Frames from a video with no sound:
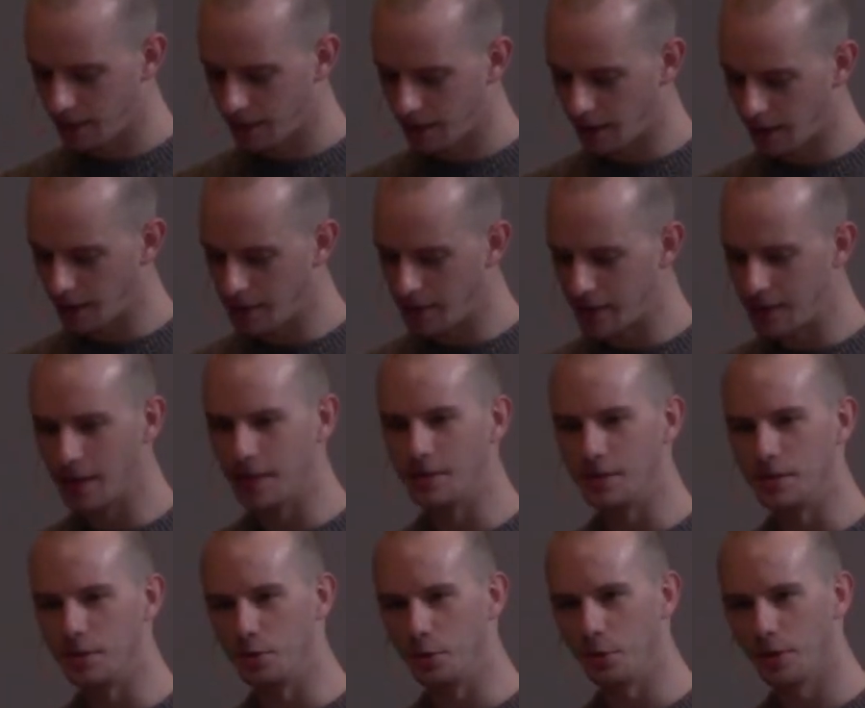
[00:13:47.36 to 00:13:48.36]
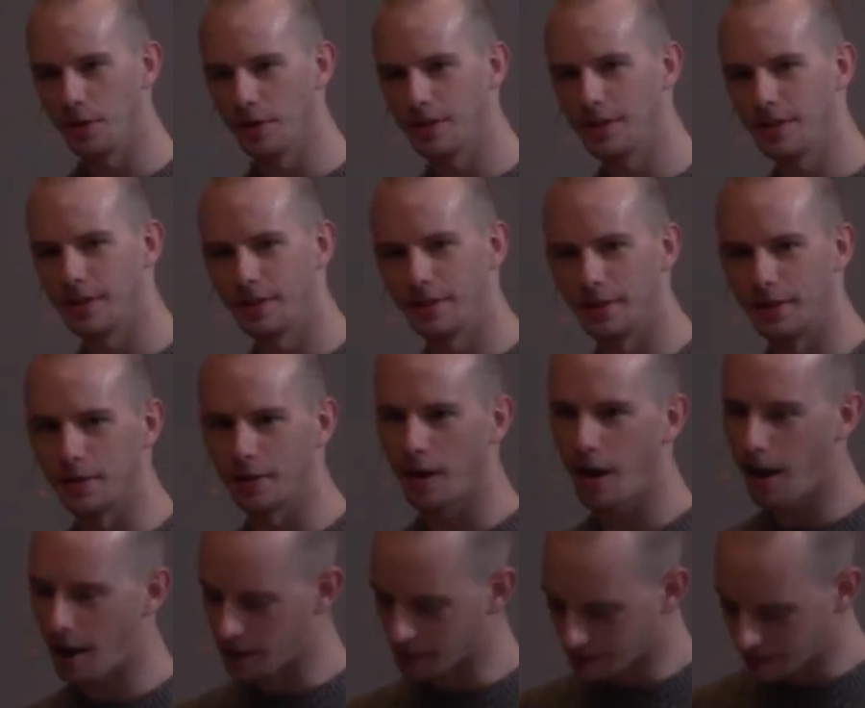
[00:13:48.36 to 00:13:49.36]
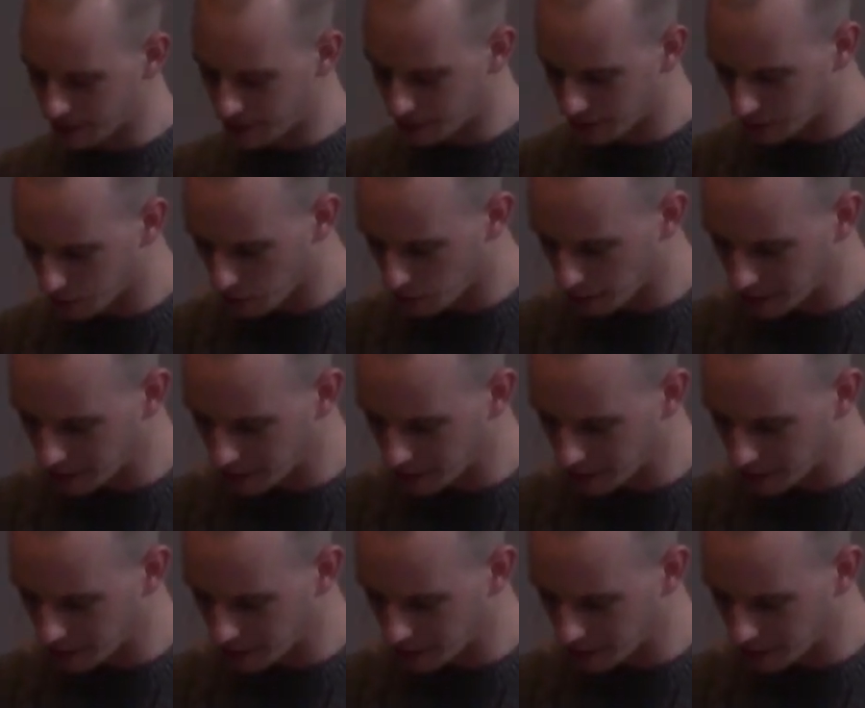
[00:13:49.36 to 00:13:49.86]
And he endured the cross. He endured